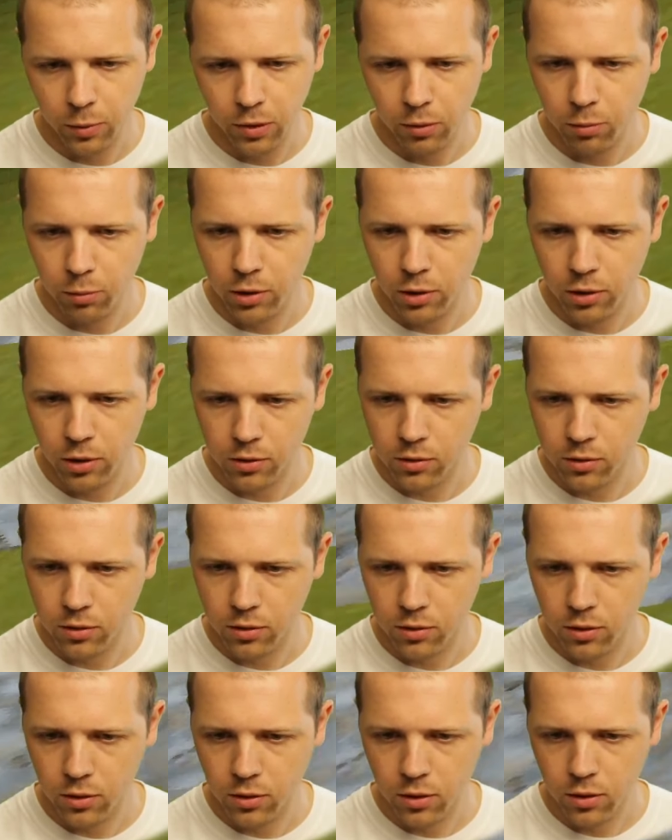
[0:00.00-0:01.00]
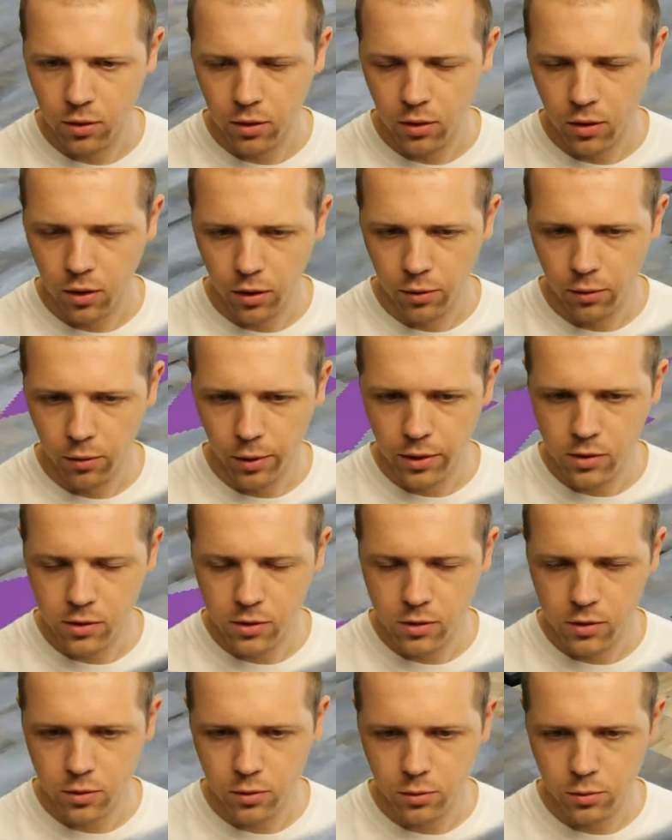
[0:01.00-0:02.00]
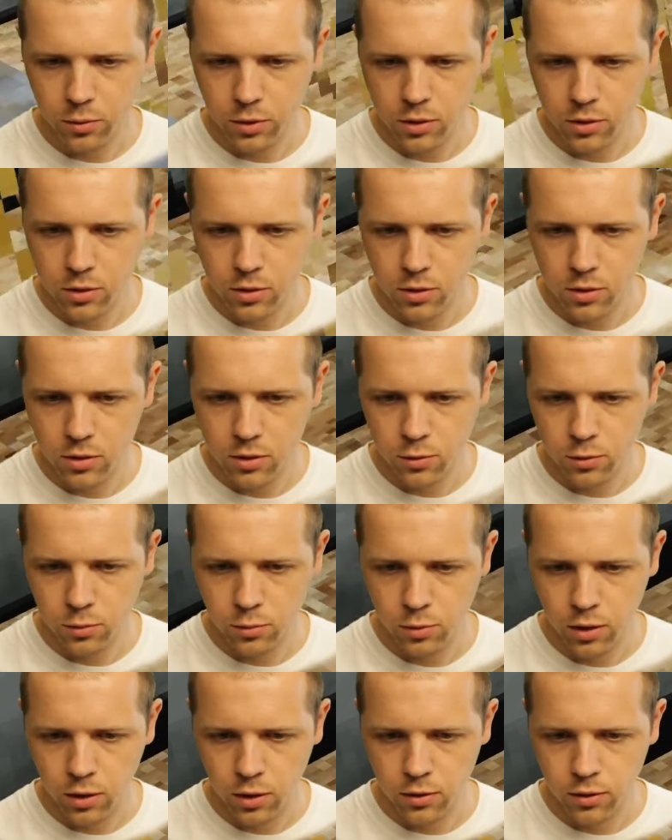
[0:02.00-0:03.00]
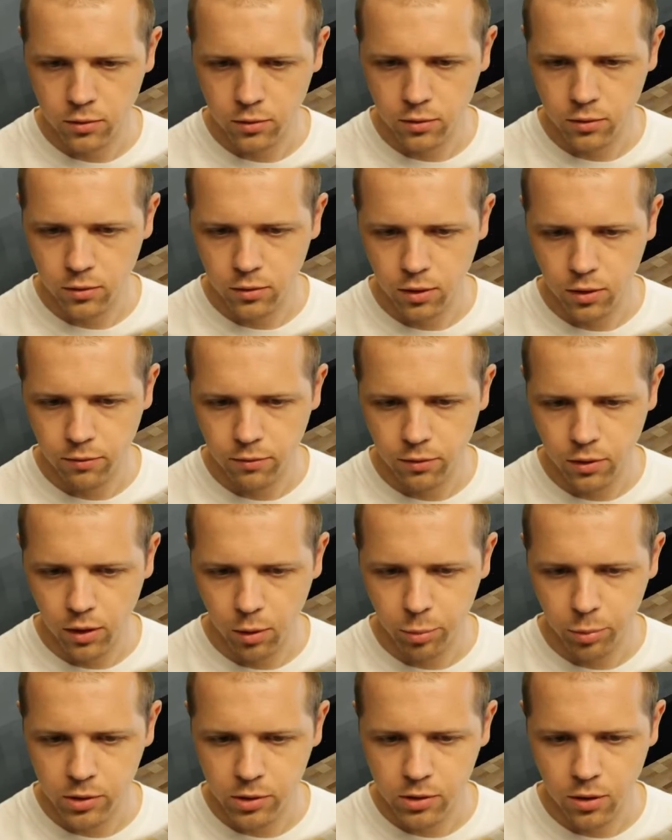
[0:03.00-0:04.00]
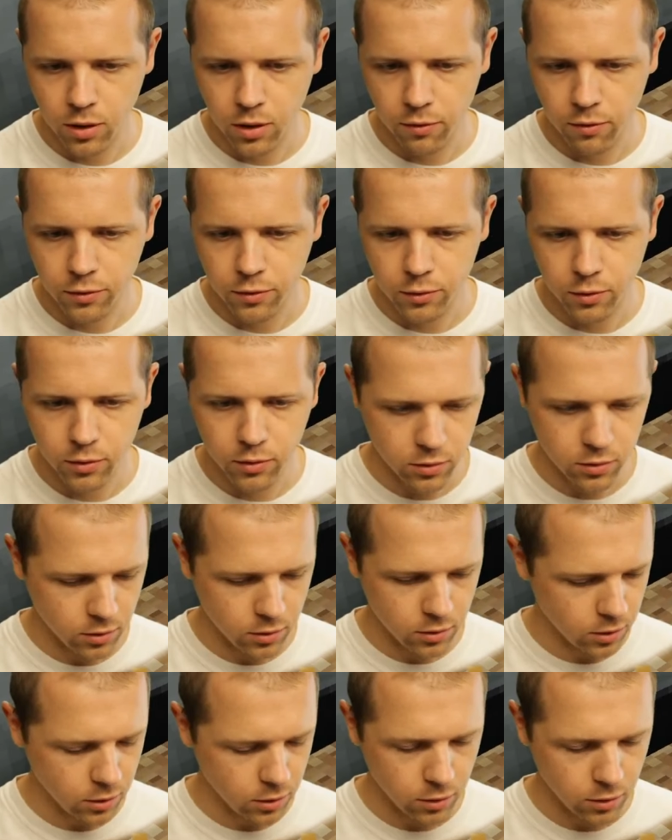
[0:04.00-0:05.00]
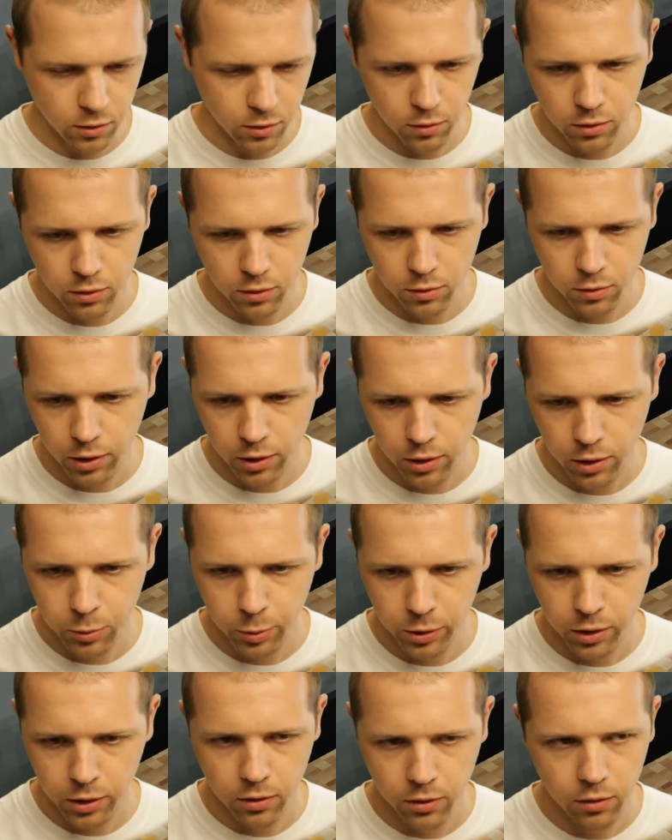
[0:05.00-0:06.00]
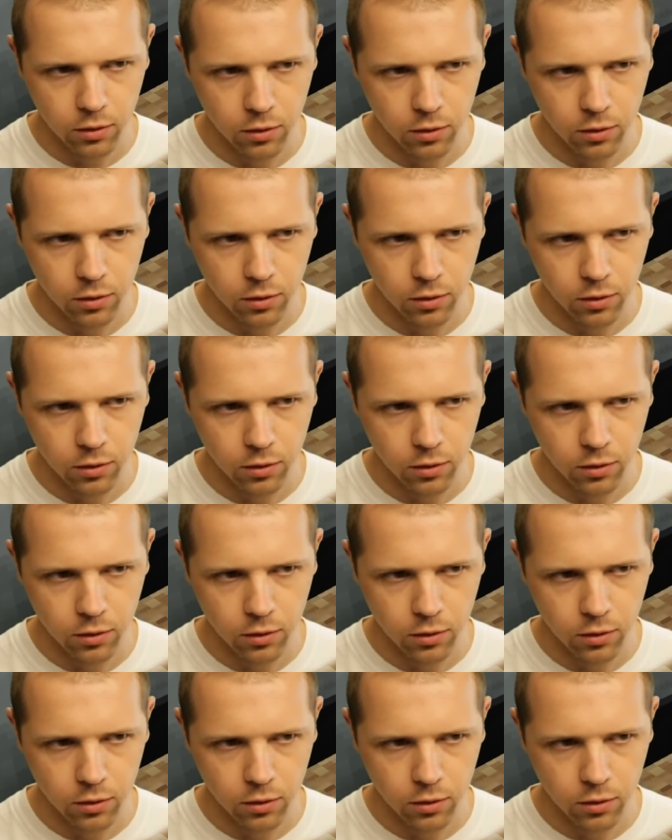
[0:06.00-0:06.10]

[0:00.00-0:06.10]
because otherwise it's too easy to level up and stuff. So this is actually going to go down to 1 XP here,